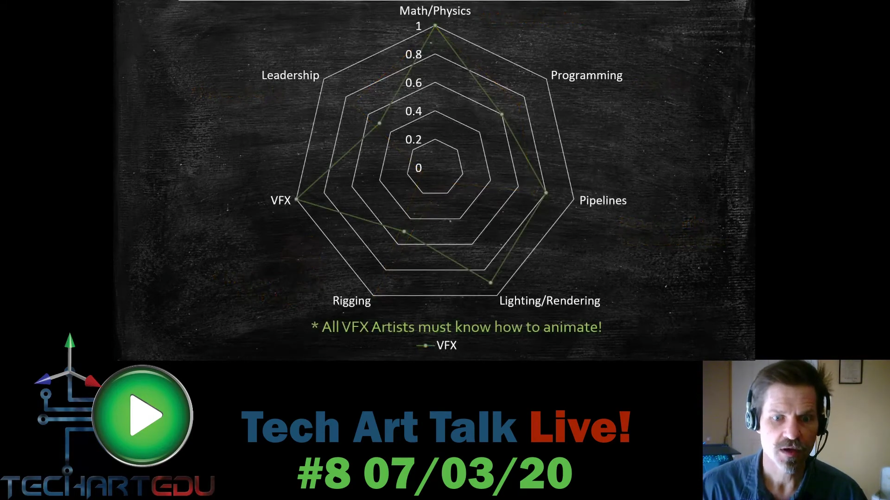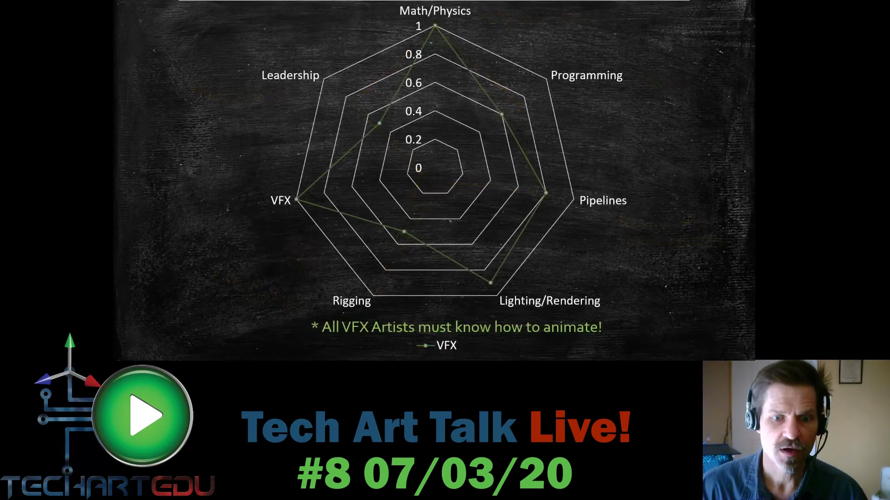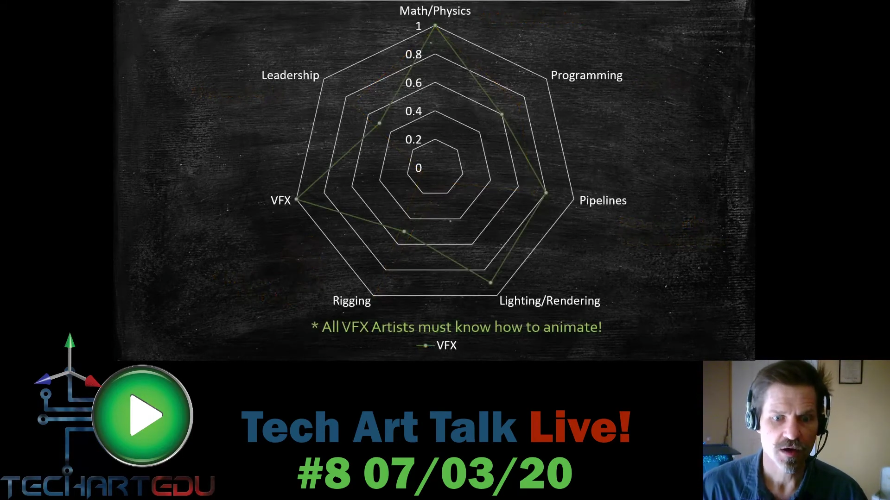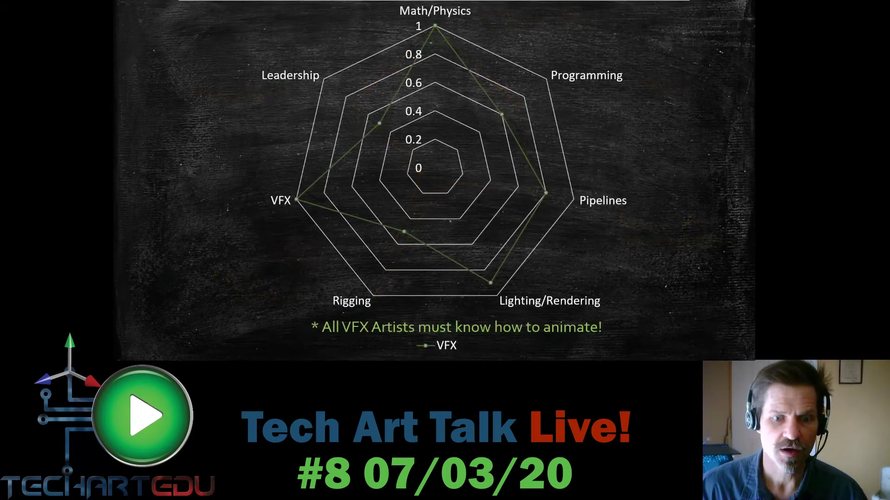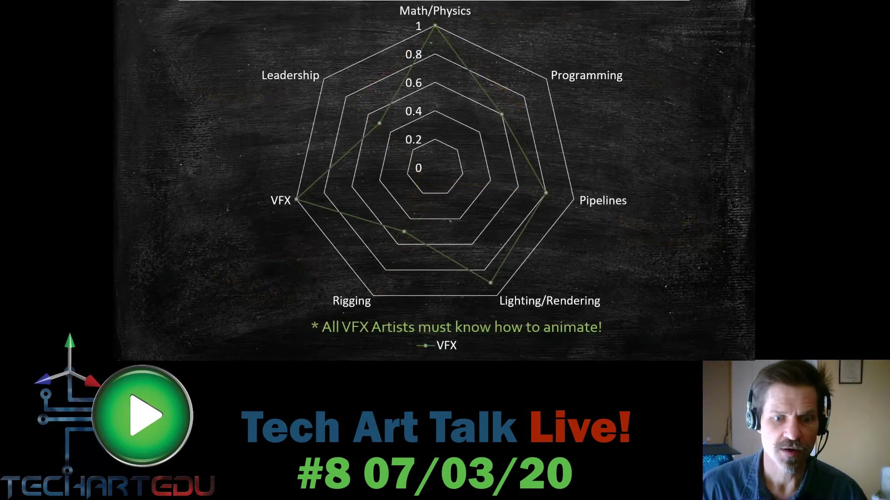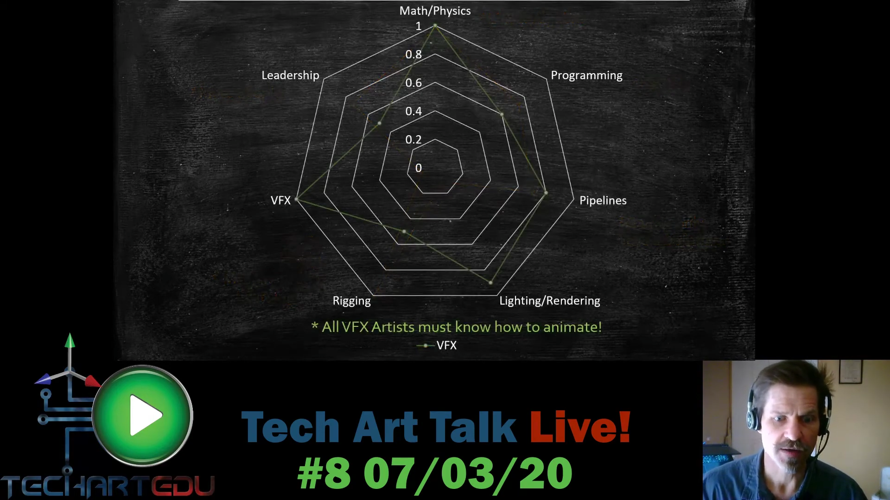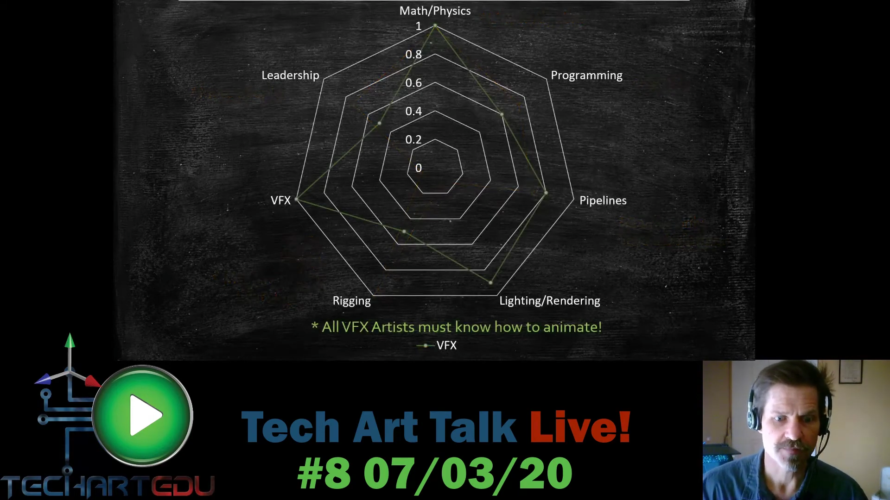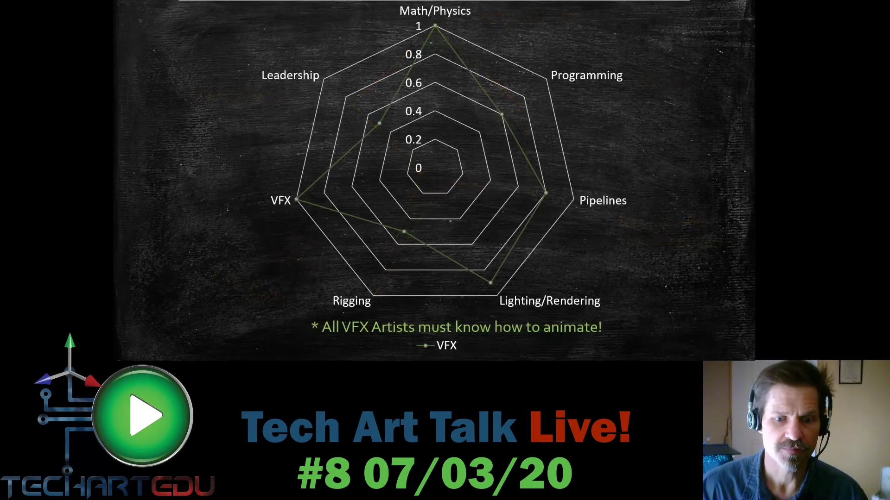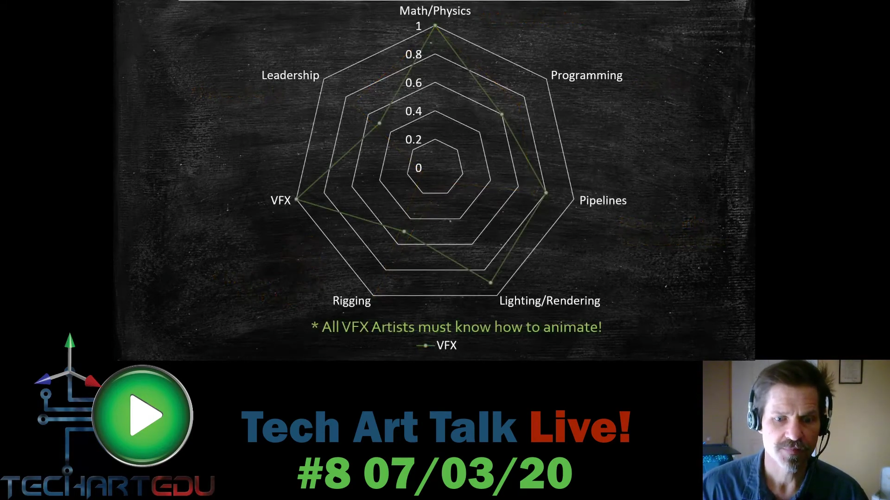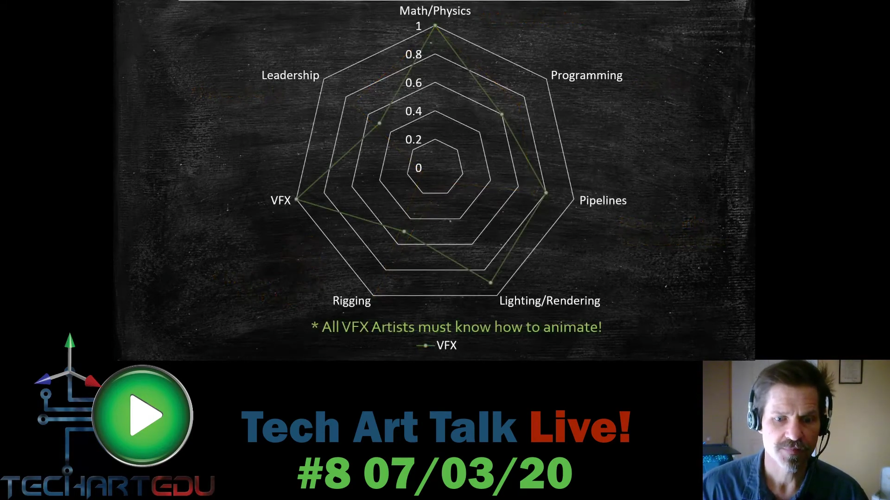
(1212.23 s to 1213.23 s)
All right,
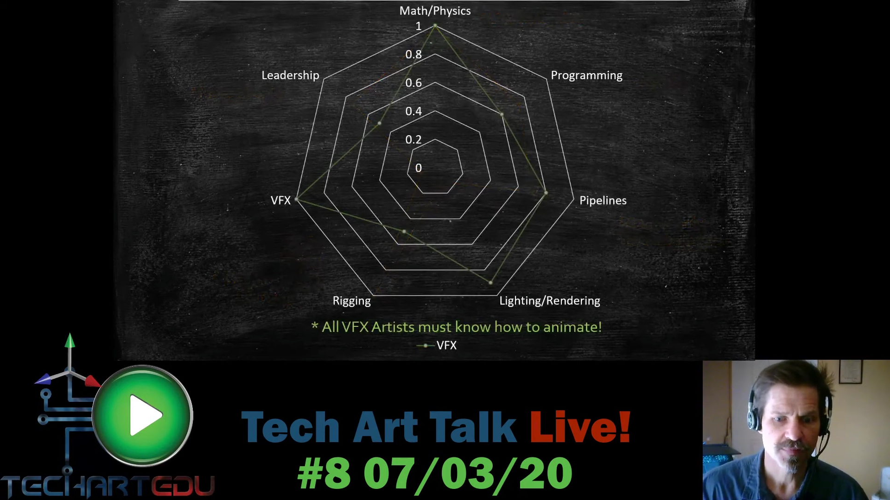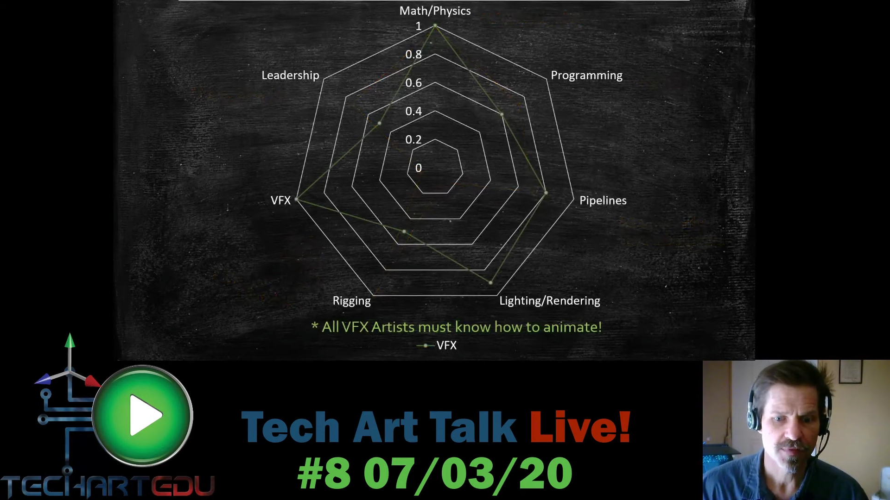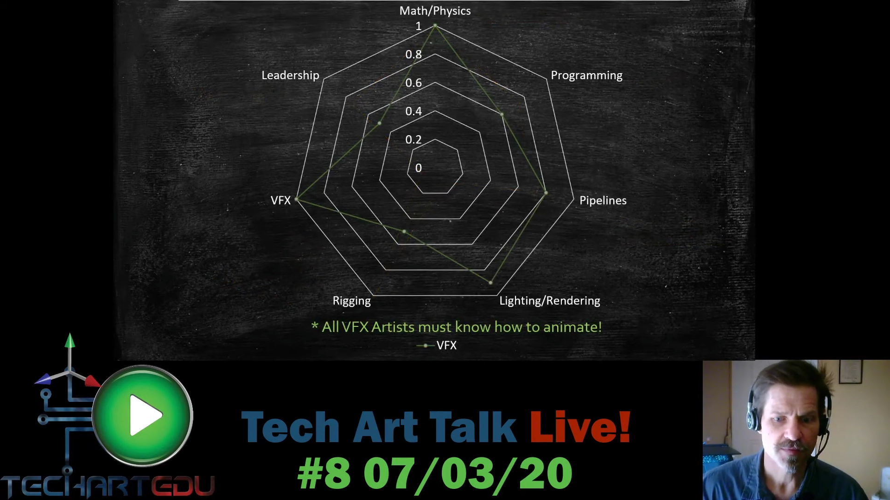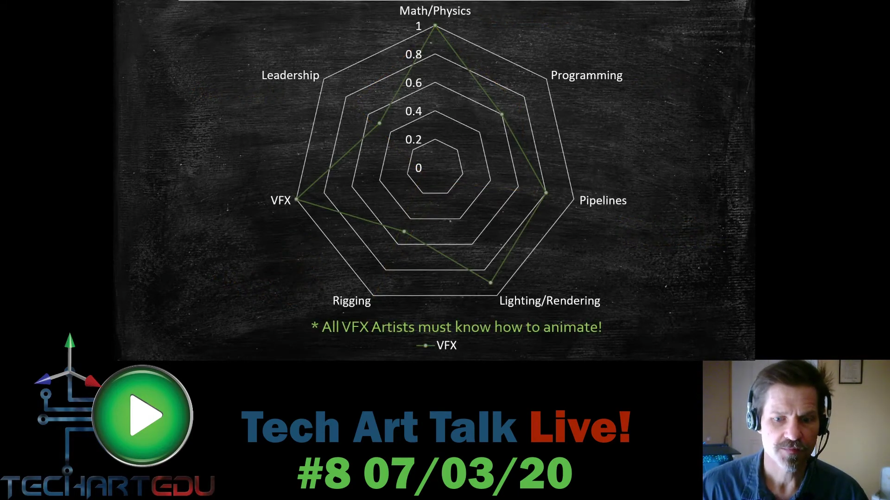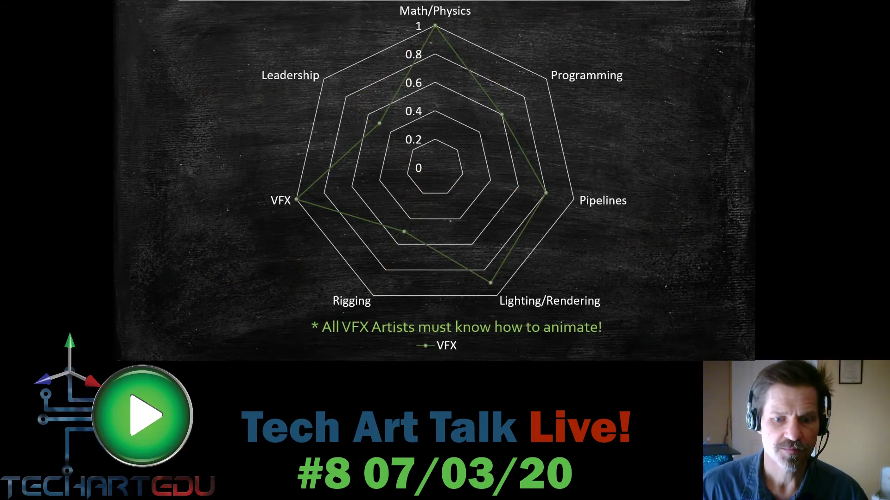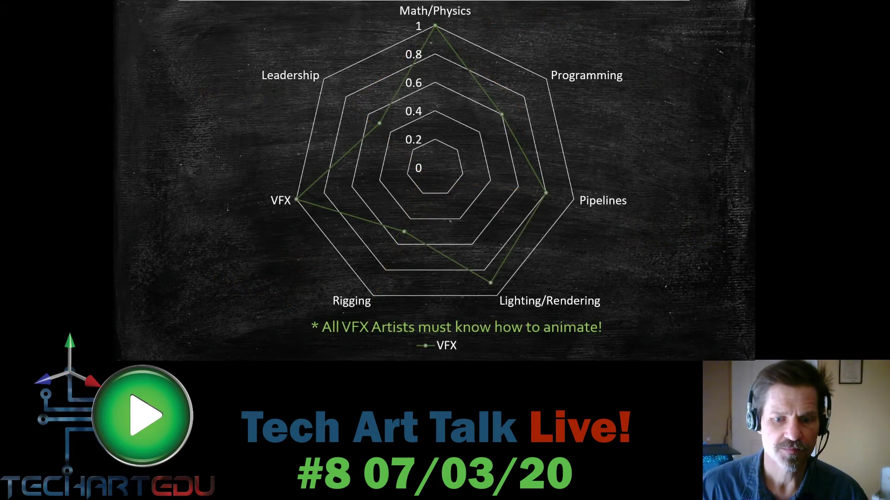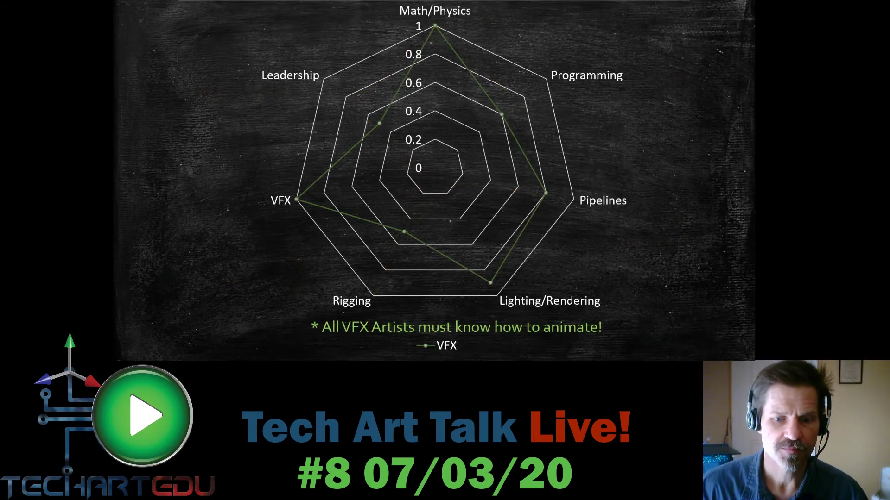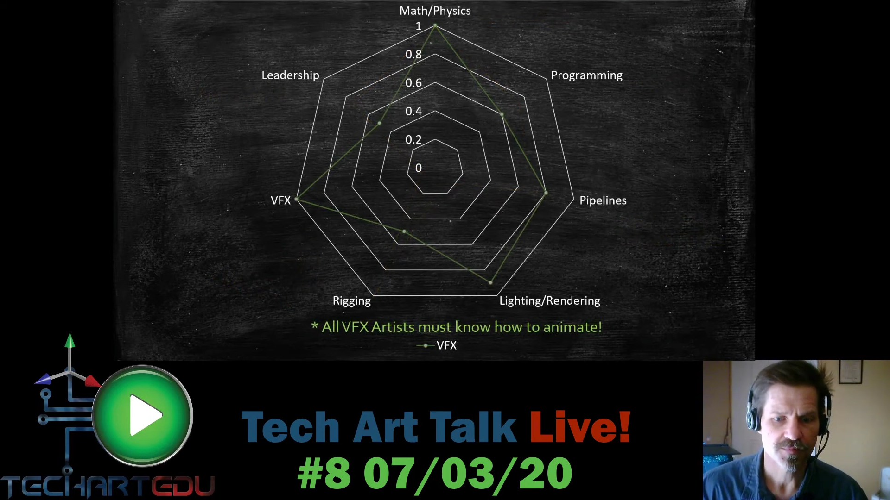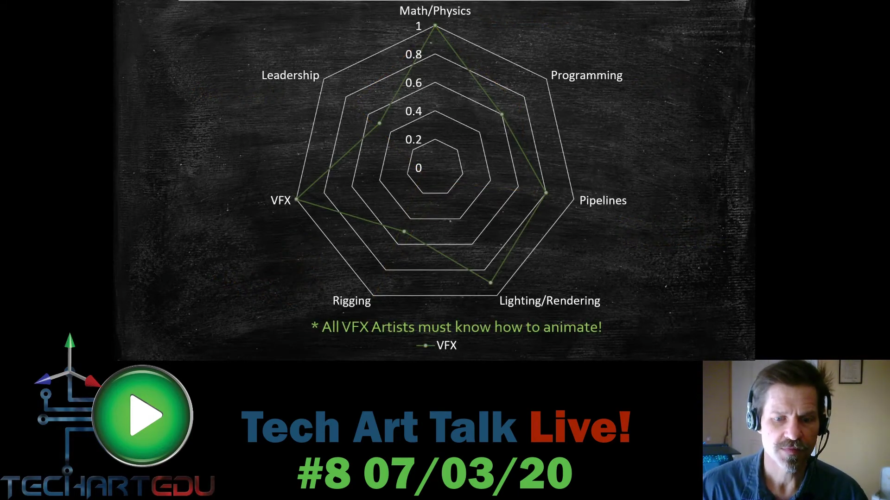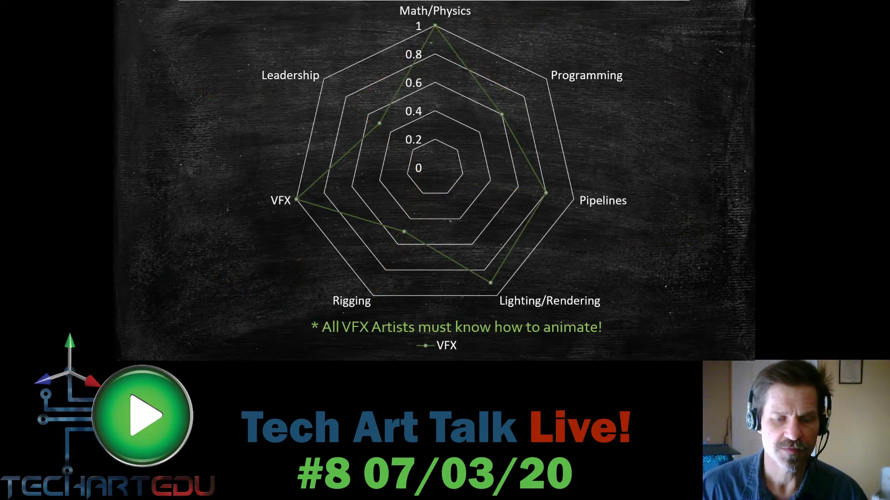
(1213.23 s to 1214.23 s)

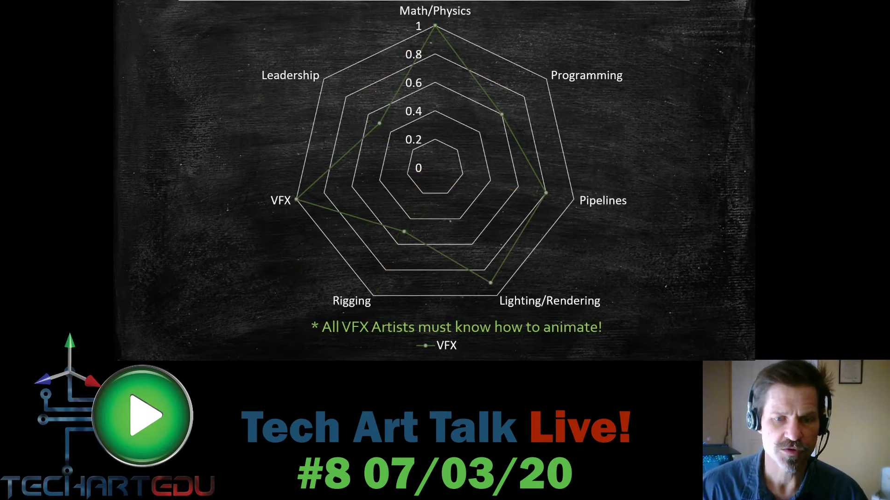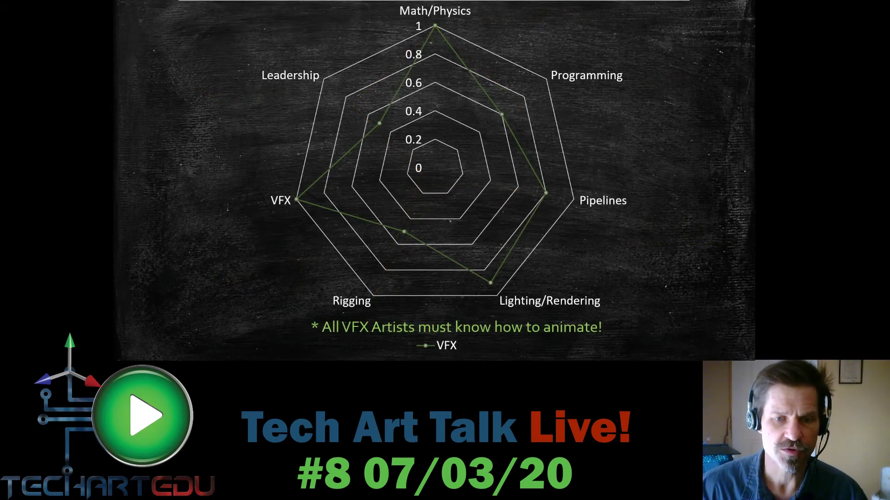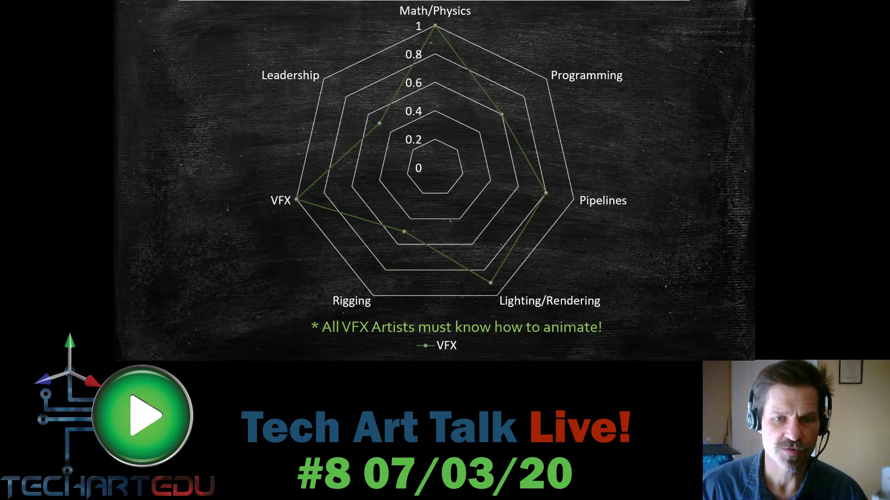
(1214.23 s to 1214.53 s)
visual